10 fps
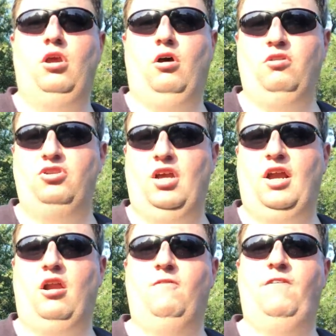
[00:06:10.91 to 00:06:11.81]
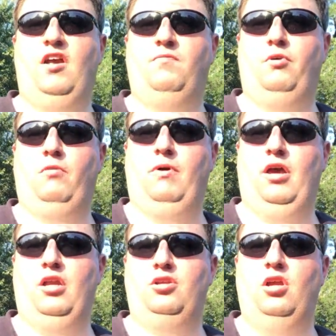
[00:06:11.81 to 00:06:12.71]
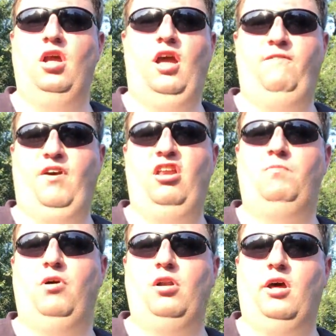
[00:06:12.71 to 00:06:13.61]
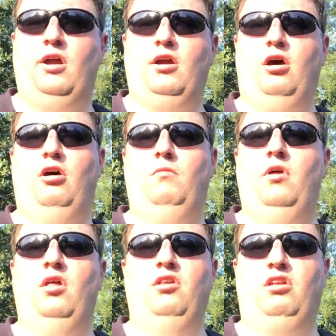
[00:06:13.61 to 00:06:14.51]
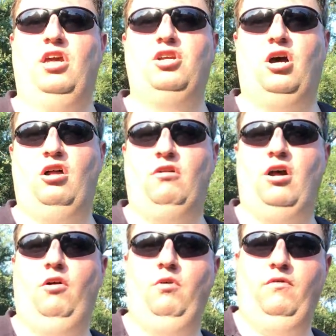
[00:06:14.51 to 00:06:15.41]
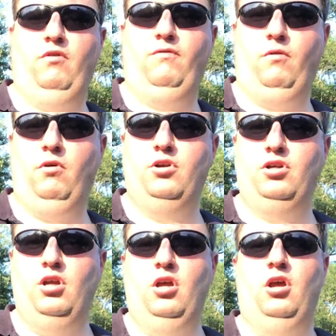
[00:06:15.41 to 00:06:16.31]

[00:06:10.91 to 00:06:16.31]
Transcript: can also check out our Facebook page at facebook.com slash Colorado River Forge.